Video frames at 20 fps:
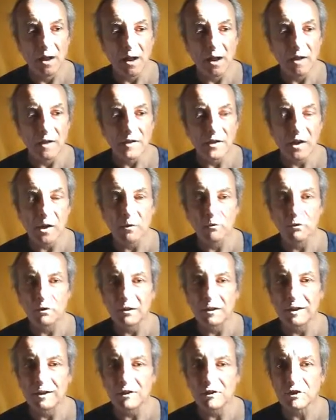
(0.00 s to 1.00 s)
It's our
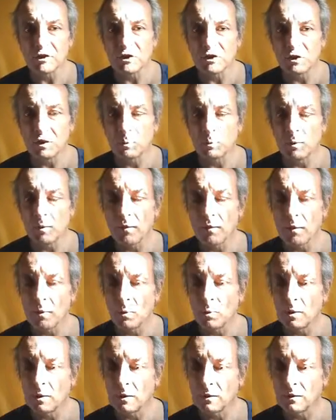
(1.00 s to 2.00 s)
relationship with the
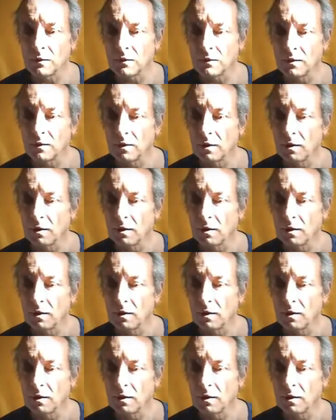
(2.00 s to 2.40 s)
world.